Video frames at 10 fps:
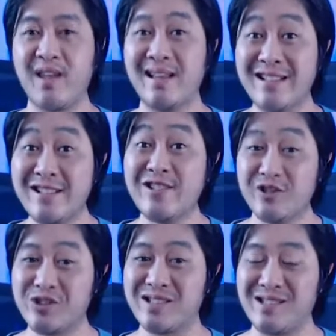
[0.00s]

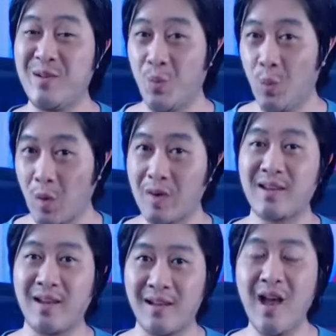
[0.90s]
in
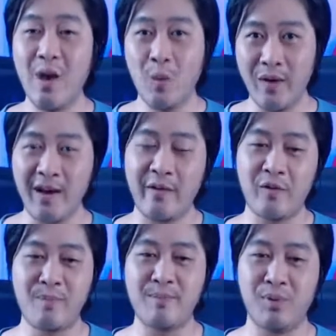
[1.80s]
working with
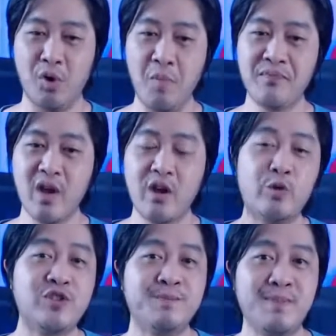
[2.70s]
other people
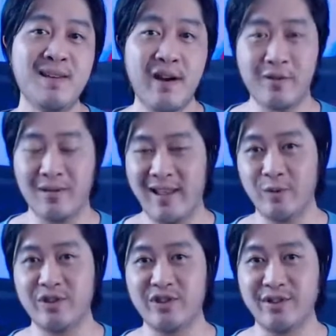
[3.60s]
who speak other
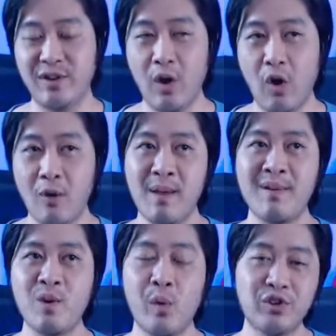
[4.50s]
languages, or
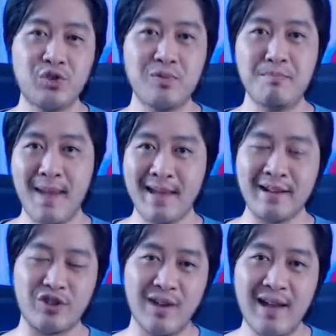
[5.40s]
maybe you want to
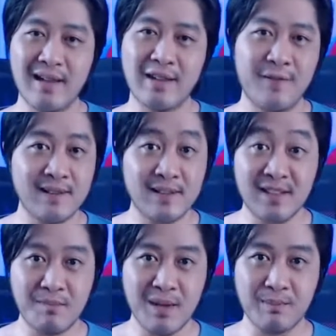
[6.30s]
manage different
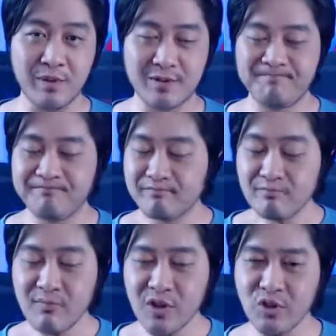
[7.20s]
team members,
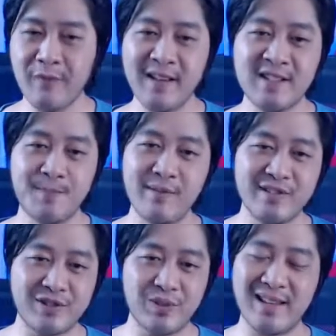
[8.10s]
you have
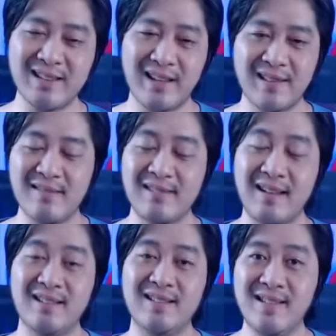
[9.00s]
experience doing things like that,
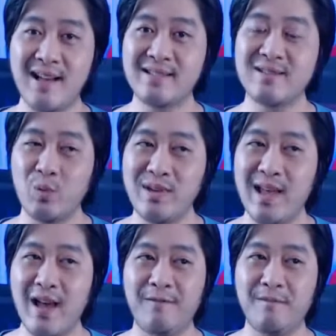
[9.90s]
then yes, we
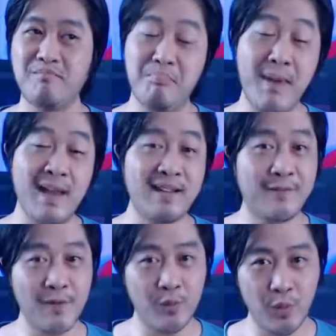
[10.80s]
have many
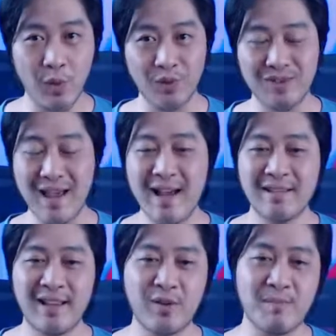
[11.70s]
different roles
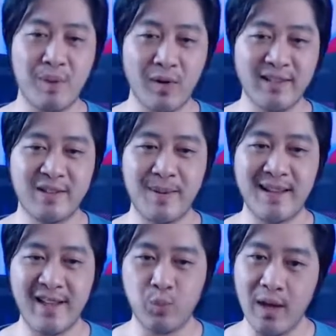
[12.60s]
that you can participate
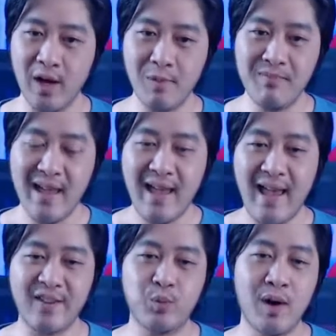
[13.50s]
as well
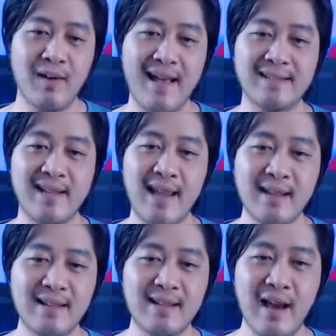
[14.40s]
as
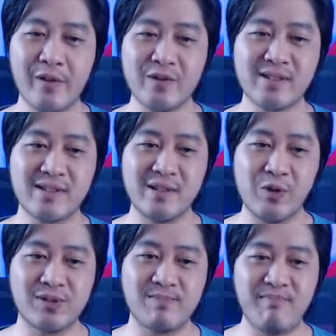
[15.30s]
any other
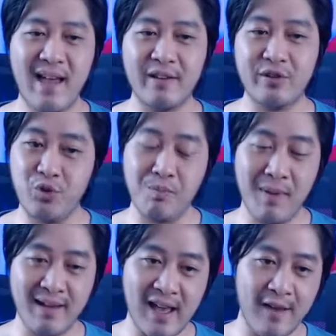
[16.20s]
skills that you
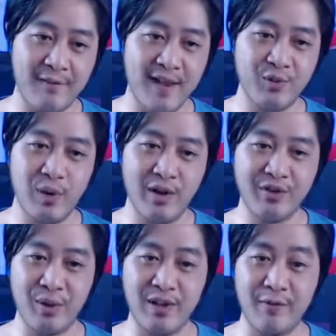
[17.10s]
might have as well.
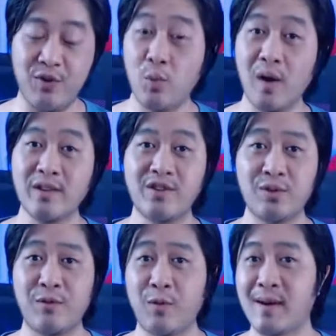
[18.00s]
So if you want
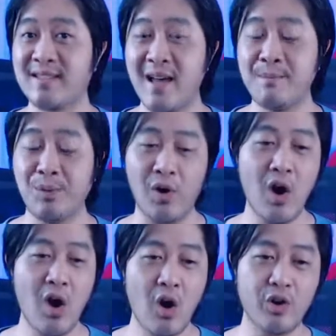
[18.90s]
to, for example,
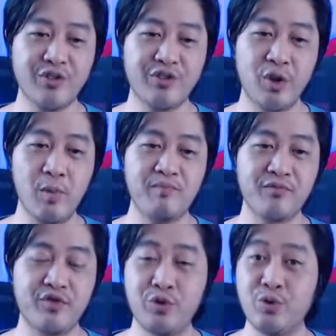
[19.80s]
also
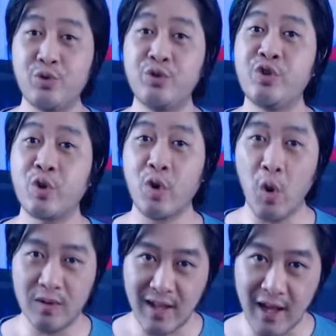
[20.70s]
do your
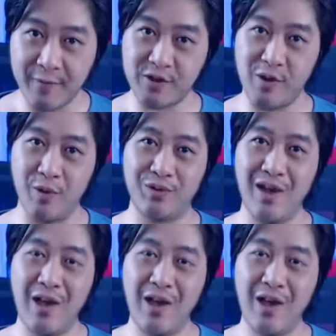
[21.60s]
own live shows,